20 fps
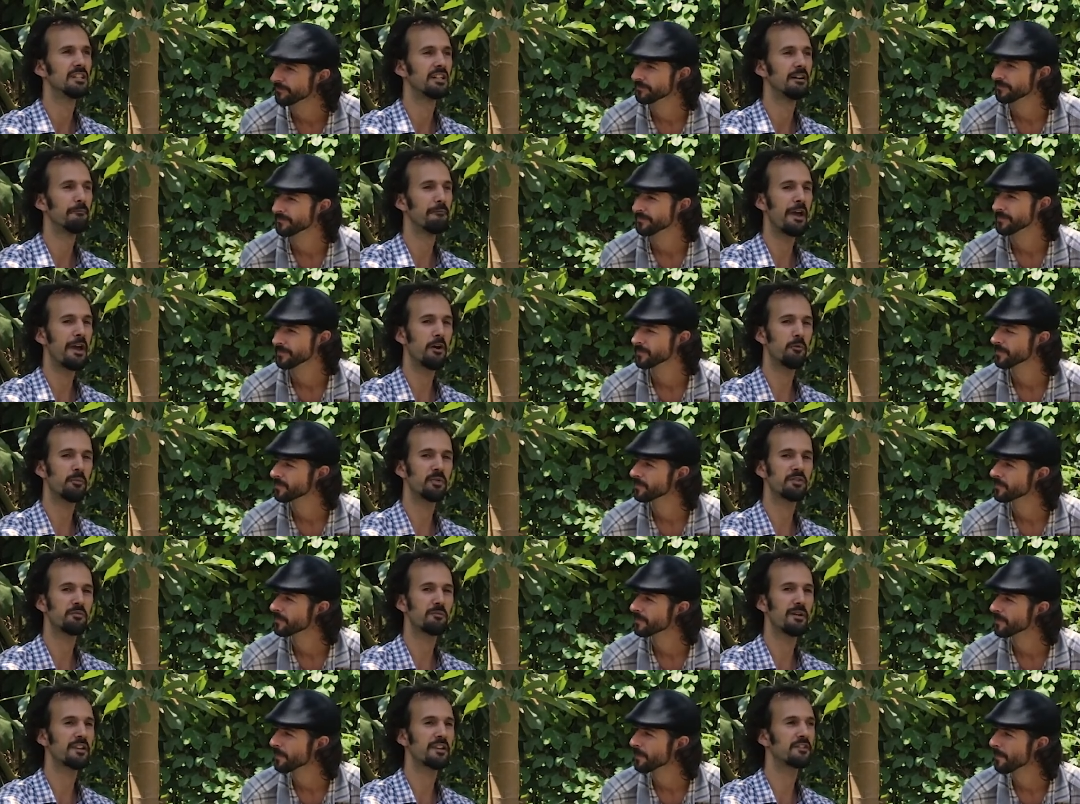Speaker 1: Um, help
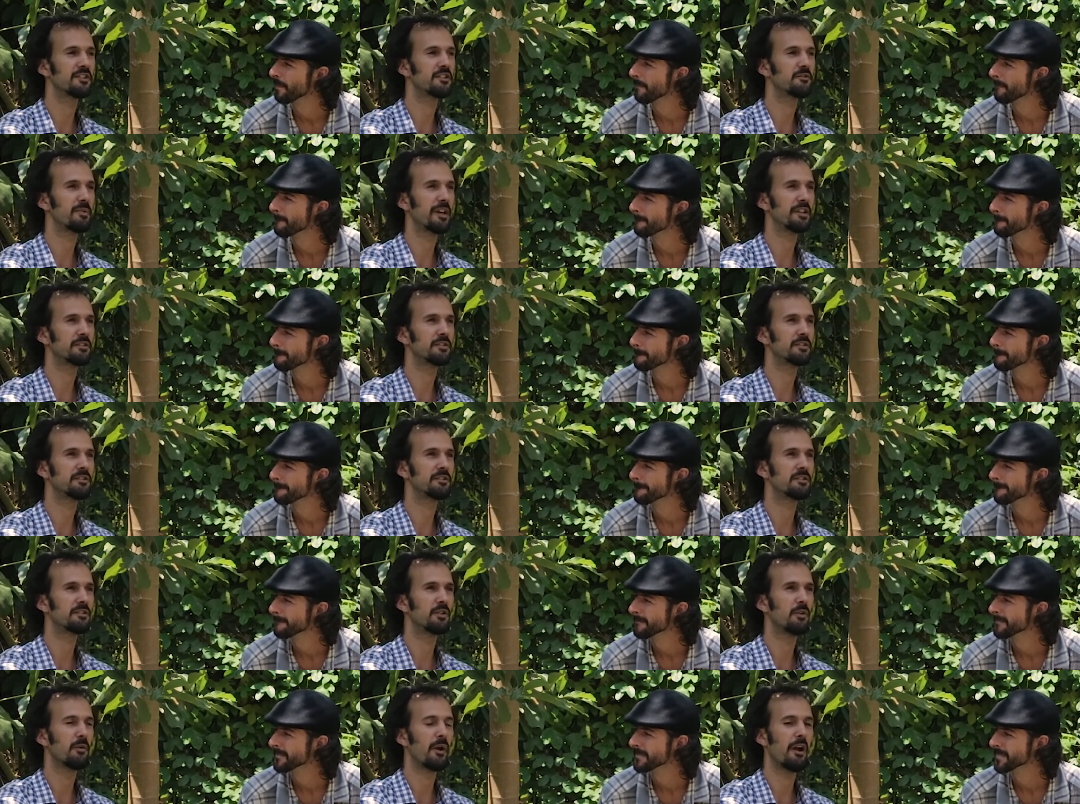us make this better,
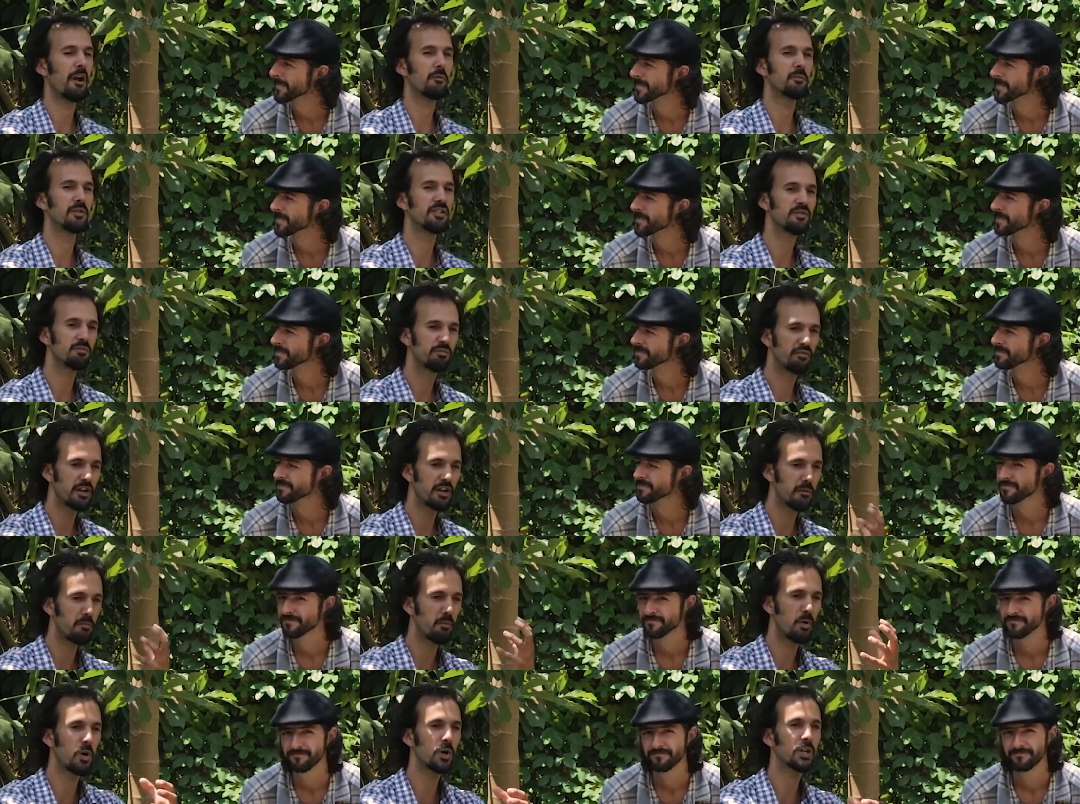you know, help us
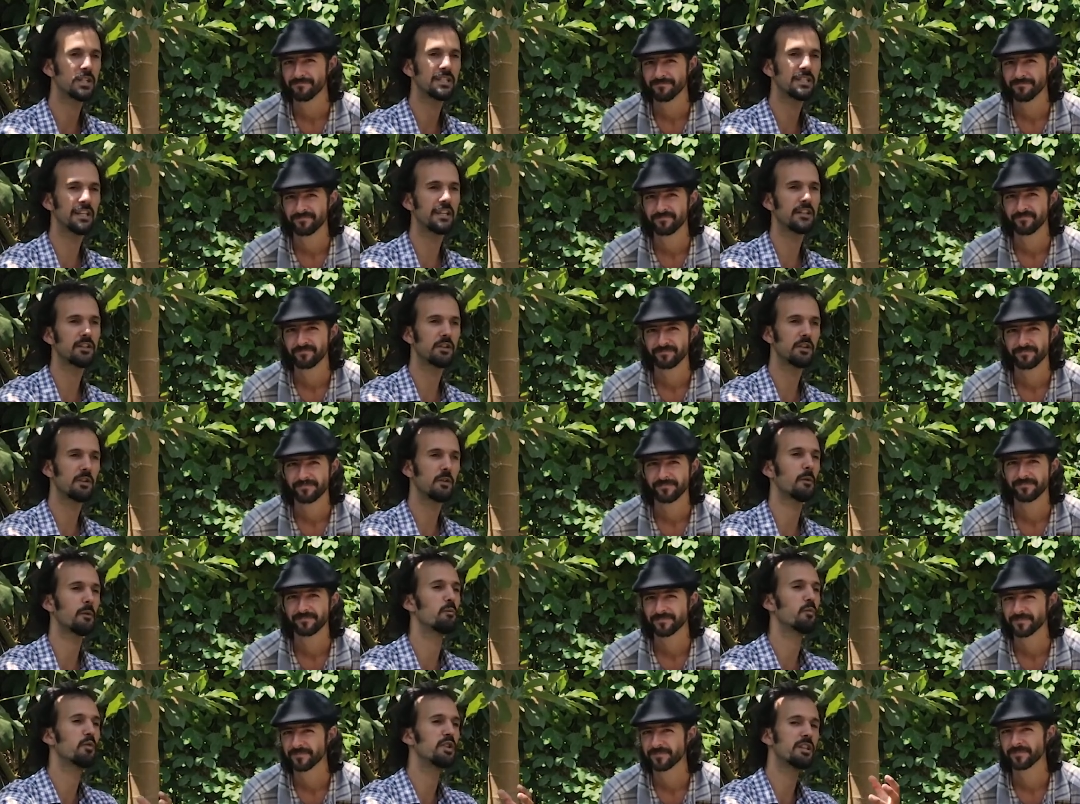bring more content to you
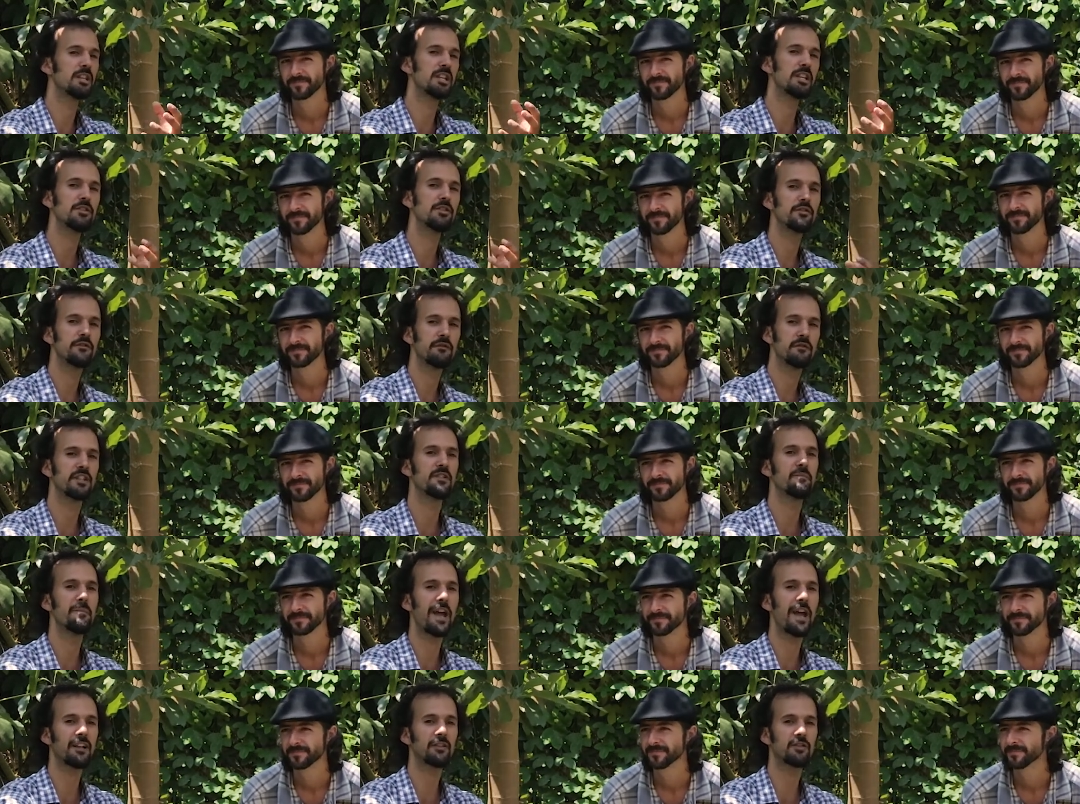and we need your
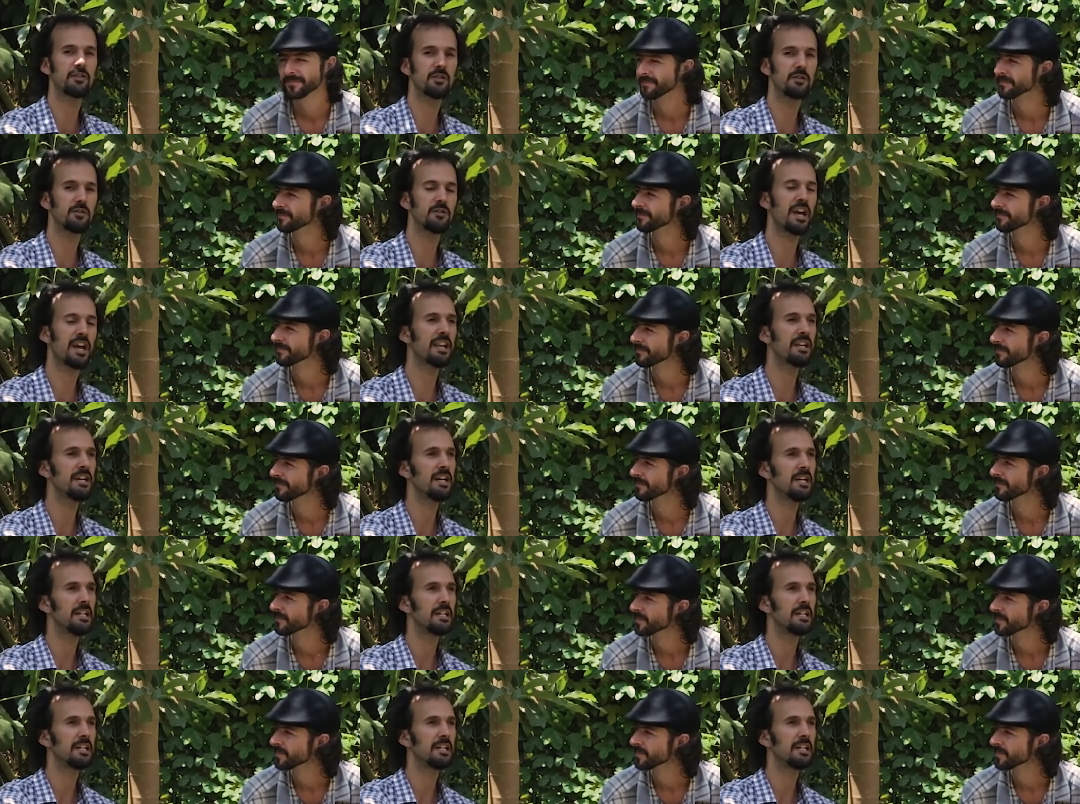feedback to do that.